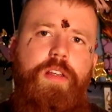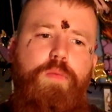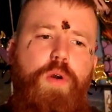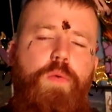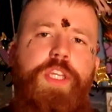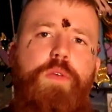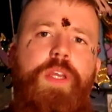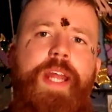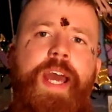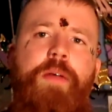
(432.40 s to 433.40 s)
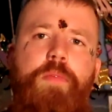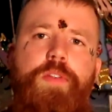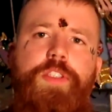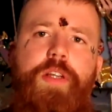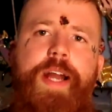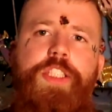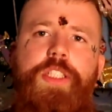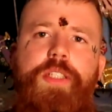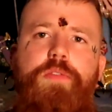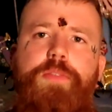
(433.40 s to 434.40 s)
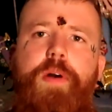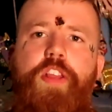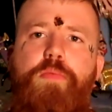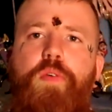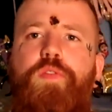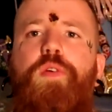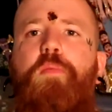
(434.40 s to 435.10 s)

well, when you eat animals, you're actually responsible for